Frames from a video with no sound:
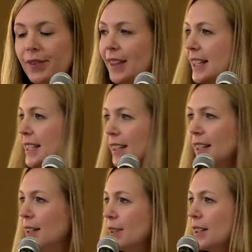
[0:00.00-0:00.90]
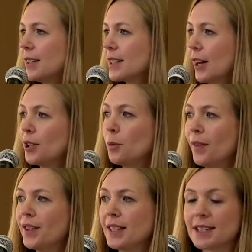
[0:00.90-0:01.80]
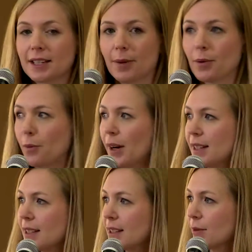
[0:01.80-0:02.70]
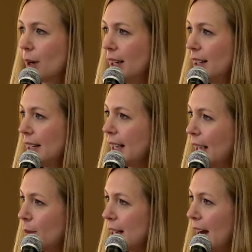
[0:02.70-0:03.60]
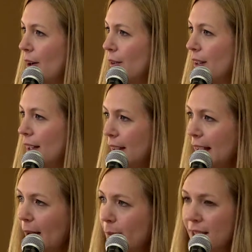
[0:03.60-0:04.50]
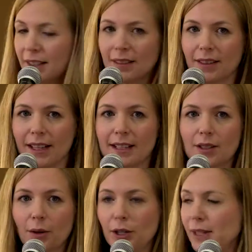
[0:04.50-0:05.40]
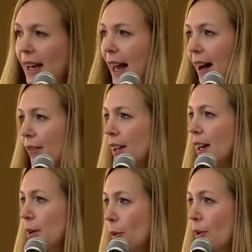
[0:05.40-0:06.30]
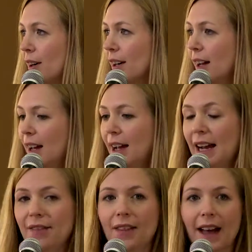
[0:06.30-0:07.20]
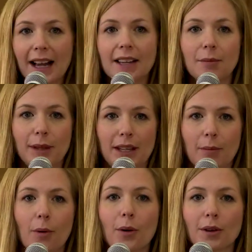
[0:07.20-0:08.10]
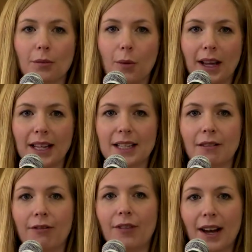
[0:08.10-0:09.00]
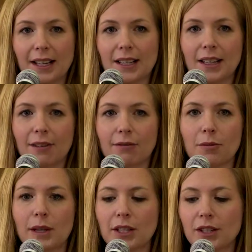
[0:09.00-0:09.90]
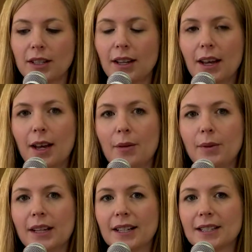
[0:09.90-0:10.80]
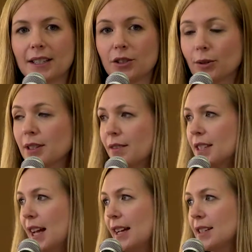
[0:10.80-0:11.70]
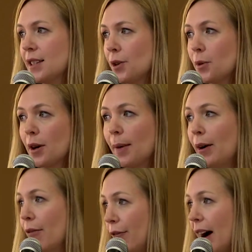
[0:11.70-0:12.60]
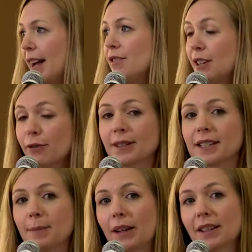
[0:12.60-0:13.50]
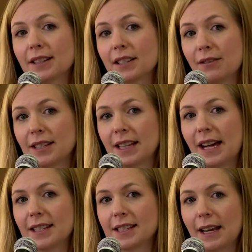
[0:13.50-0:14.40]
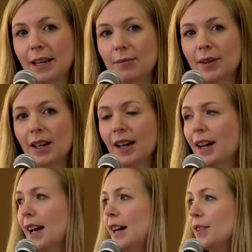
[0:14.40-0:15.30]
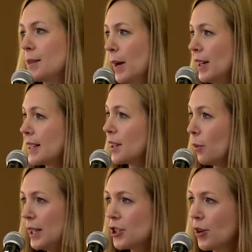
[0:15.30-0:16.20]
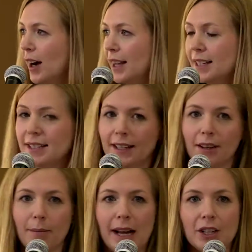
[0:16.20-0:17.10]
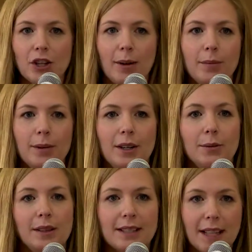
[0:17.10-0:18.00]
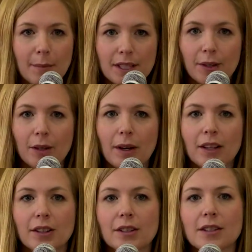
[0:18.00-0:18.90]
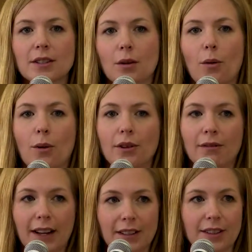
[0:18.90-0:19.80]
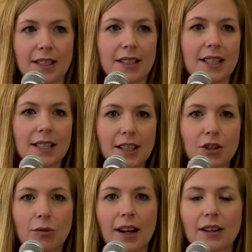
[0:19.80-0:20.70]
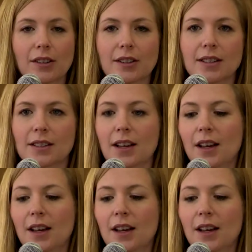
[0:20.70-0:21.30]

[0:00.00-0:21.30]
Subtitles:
they didn't even tell you what the disc number was, right? He came down and they kept it, and so you didn't have it anymore. And then that can be an important way to find the information, because in Joseph's case, there were about 5 different spellings of his last name, and the spellings that we tried didn't match up with the cemetery records or the vital statistics records.